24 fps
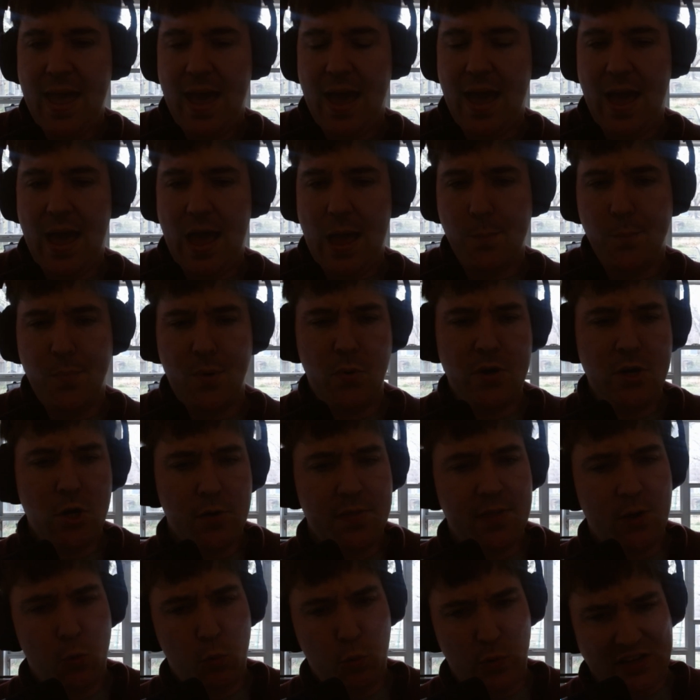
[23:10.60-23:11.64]
But we know
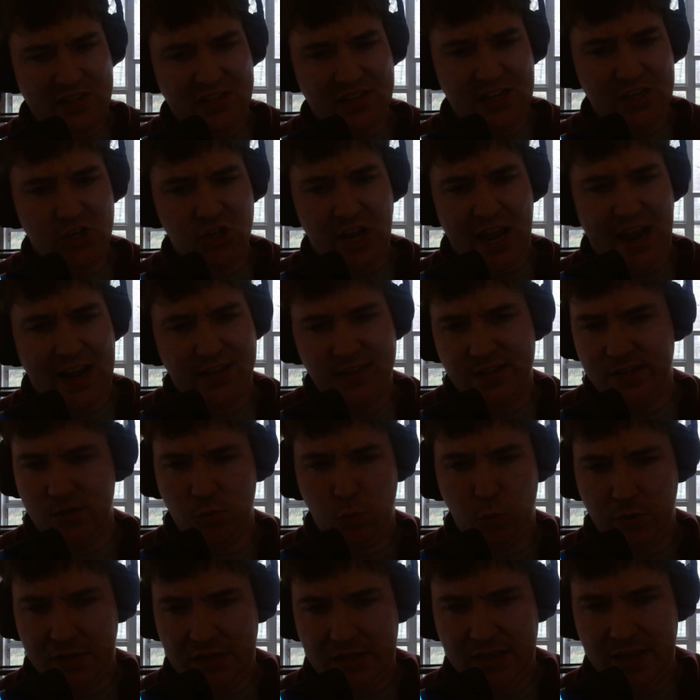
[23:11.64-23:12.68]
that Whiskey Jack
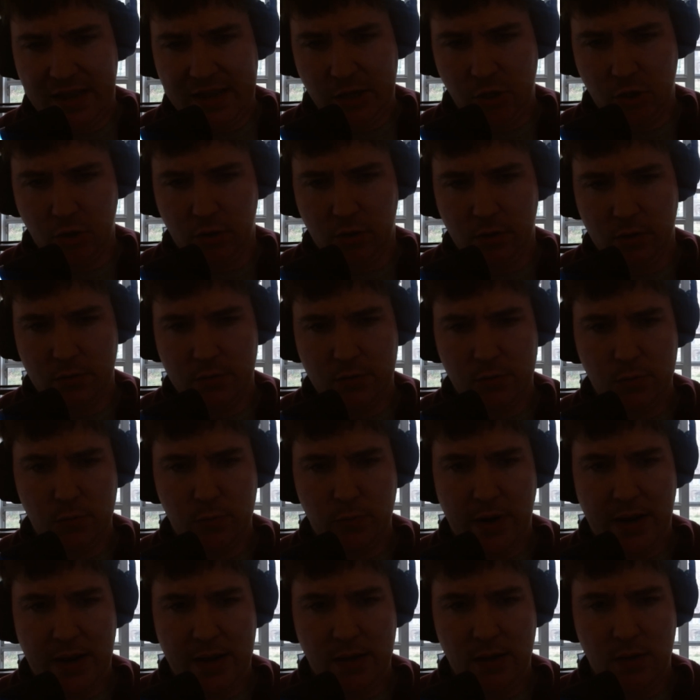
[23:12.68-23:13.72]
doesn't really like her,
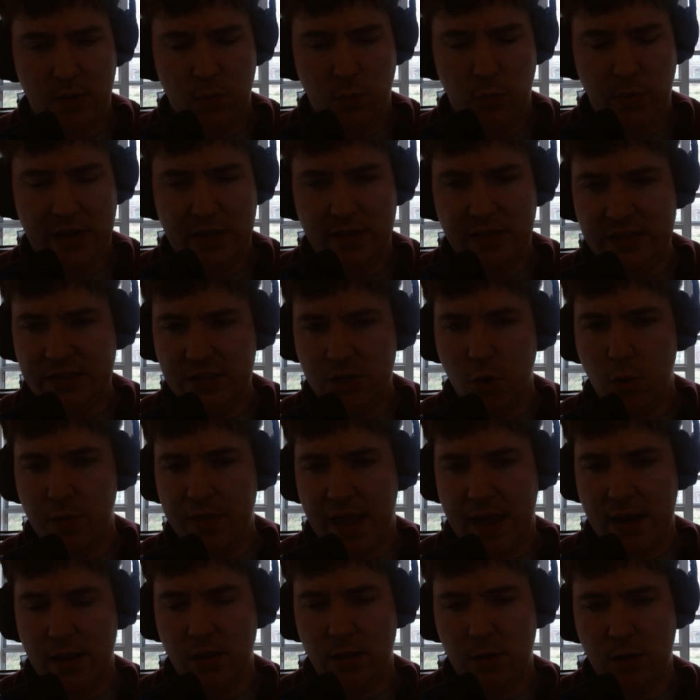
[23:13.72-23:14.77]
right? We at least know
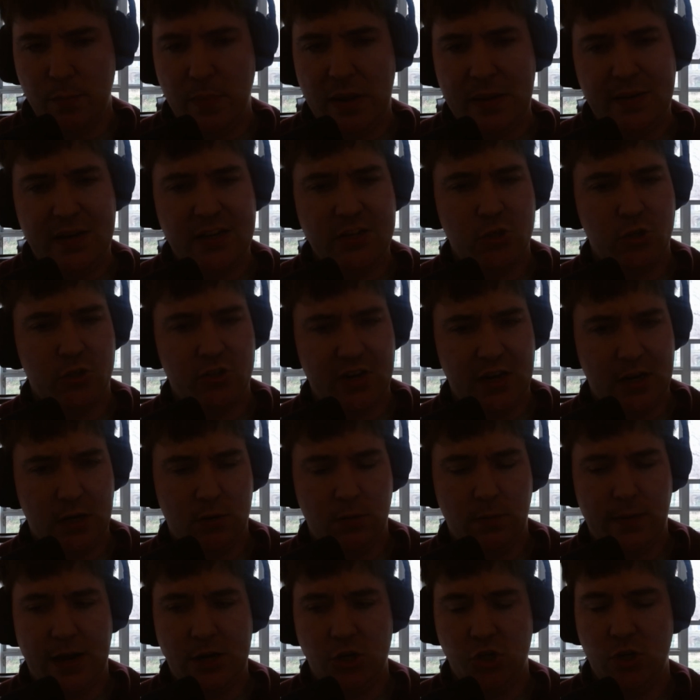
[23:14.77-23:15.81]
that a little bit because there's an
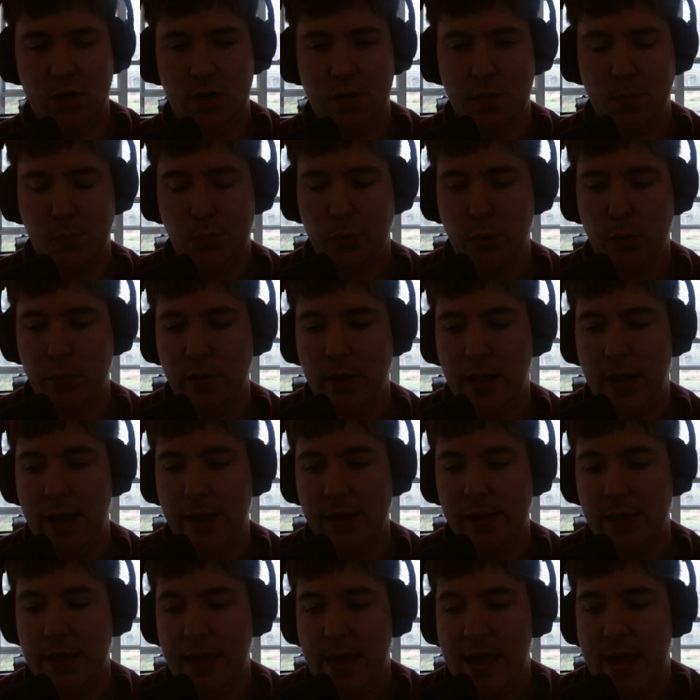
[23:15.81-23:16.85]
interaction in the prologue.